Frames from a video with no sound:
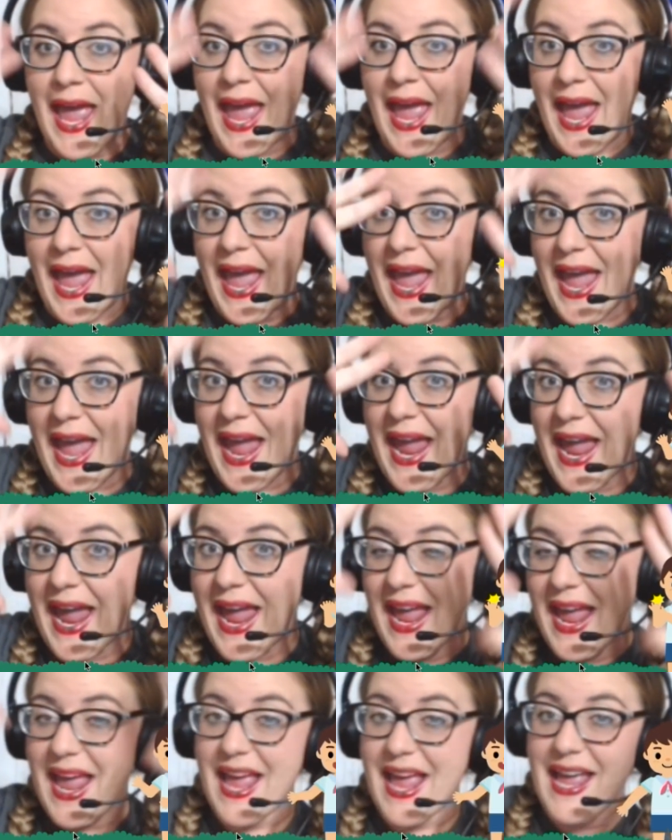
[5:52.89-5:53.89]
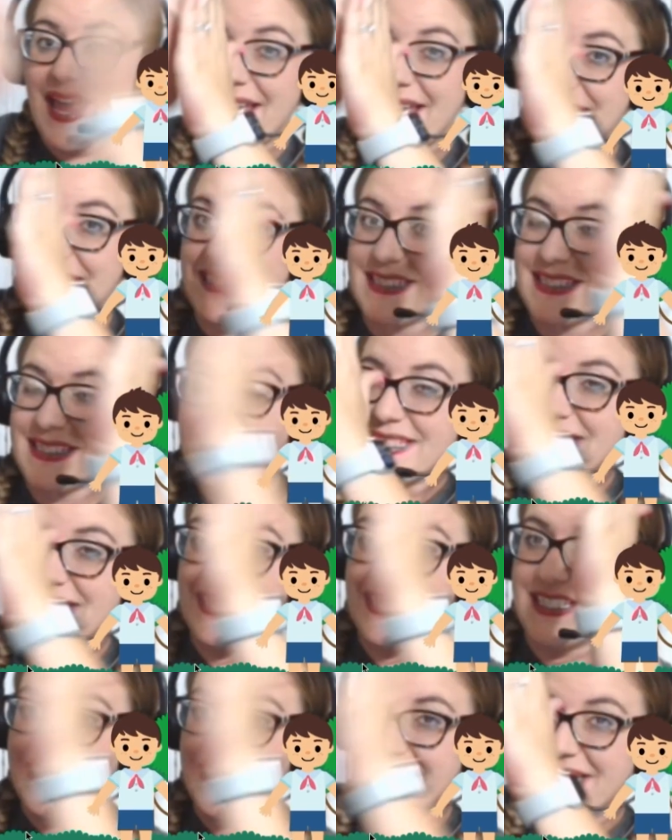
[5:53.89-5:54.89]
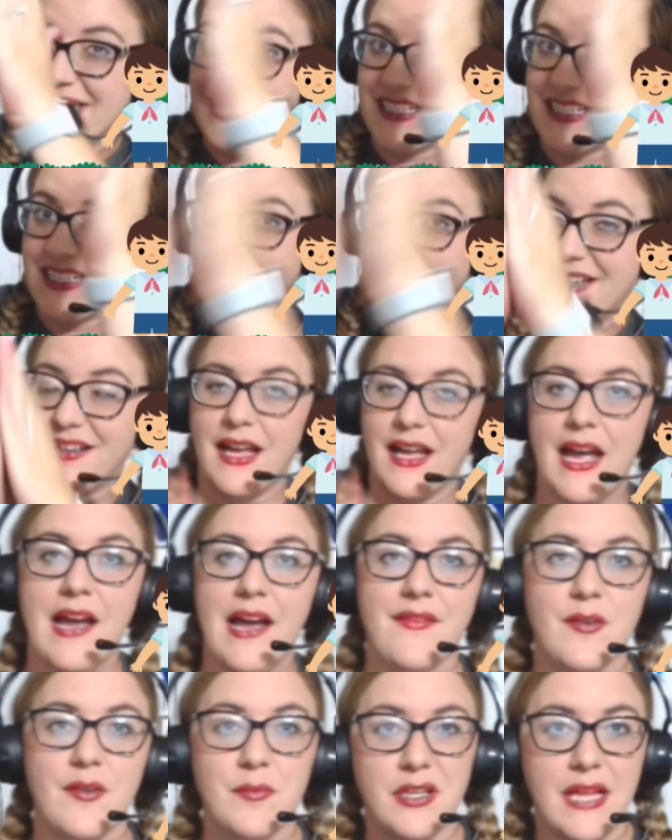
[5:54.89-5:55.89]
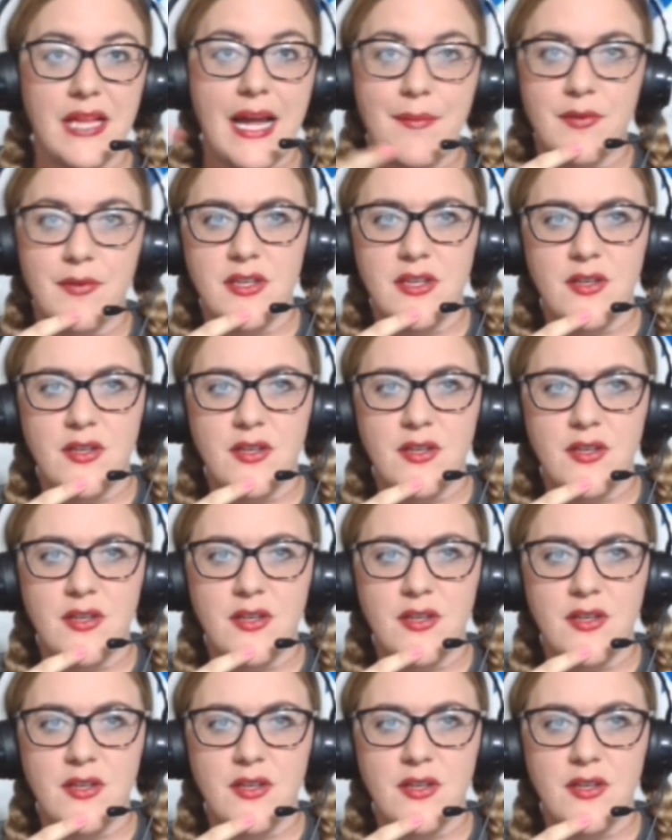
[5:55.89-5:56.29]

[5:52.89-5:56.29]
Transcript: hands. Have them clap with you.